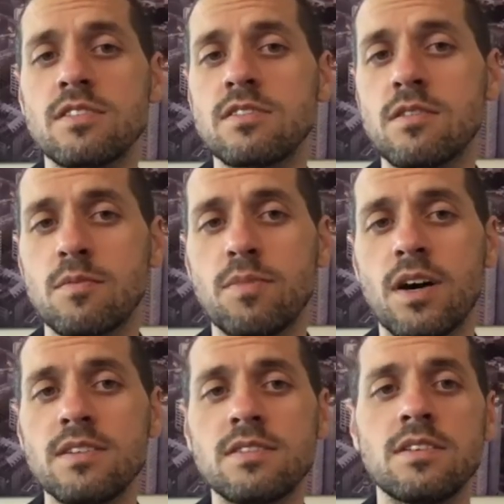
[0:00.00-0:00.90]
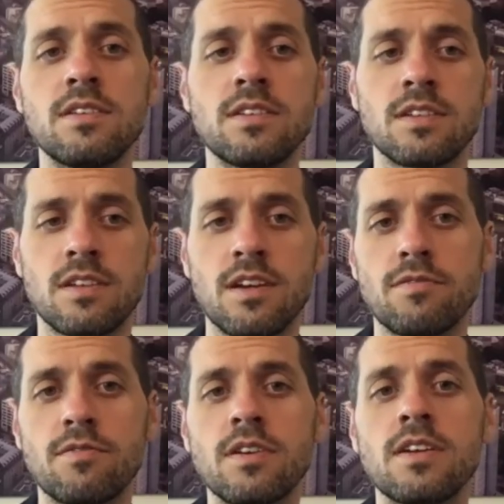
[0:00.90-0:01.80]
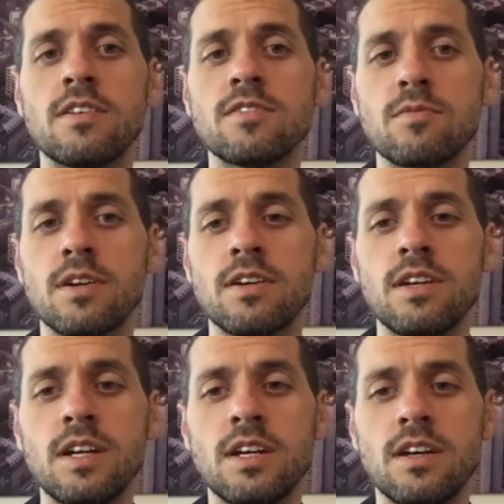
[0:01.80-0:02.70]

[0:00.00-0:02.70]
just here in Boston and California and elsewhere